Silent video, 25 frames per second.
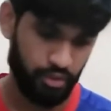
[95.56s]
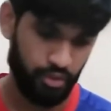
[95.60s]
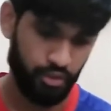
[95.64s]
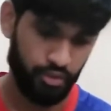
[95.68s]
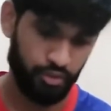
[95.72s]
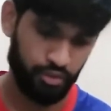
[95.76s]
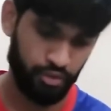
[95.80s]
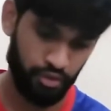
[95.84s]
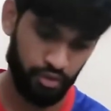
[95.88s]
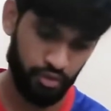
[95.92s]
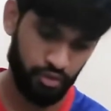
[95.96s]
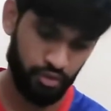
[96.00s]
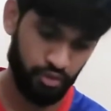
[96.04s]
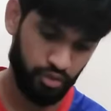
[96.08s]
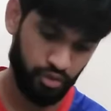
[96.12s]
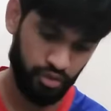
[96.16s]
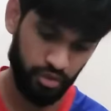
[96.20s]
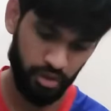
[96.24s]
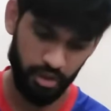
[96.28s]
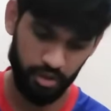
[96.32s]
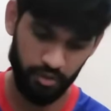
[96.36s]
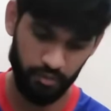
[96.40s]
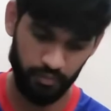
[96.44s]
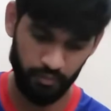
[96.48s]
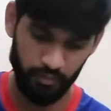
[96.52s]
So there's a good
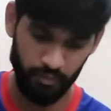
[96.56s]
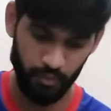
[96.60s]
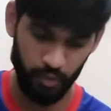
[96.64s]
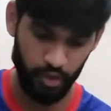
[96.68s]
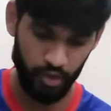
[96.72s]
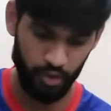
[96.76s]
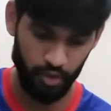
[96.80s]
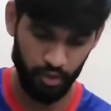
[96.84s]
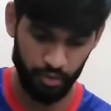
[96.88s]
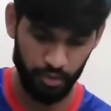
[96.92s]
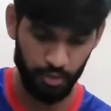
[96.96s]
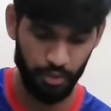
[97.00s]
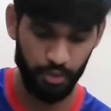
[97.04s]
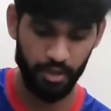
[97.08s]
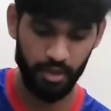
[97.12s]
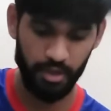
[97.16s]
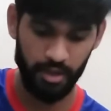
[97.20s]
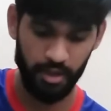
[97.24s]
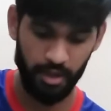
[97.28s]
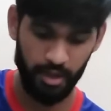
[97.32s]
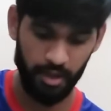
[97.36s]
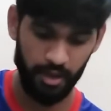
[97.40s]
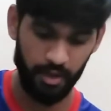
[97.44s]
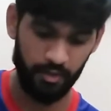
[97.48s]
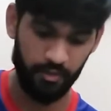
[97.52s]
chance we could
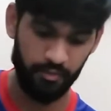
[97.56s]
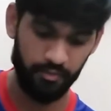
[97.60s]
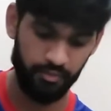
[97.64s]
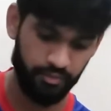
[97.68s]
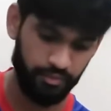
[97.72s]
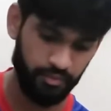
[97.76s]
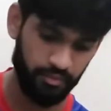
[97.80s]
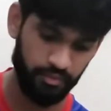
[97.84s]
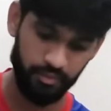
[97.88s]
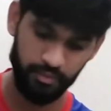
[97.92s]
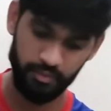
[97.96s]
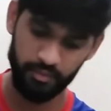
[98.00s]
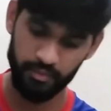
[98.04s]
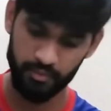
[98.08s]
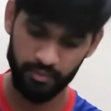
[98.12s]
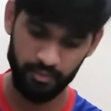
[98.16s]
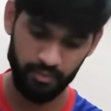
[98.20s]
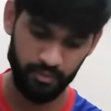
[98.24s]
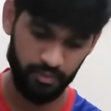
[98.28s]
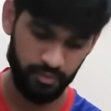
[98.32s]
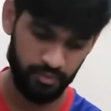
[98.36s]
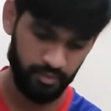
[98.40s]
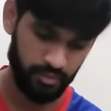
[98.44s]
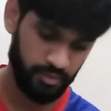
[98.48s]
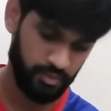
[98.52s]
have
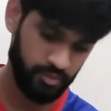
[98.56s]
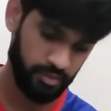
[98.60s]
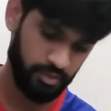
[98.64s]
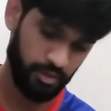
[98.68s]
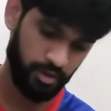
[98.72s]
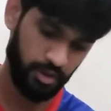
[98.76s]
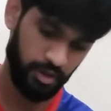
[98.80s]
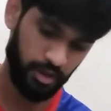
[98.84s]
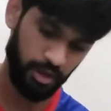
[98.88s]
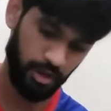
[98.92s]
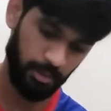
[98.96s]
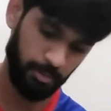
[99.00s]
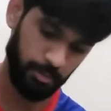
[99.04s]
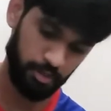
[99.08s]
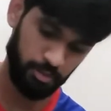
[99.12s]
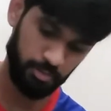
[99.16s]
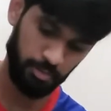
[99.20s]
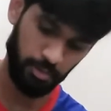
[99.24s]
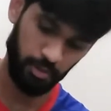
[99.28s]
a damaged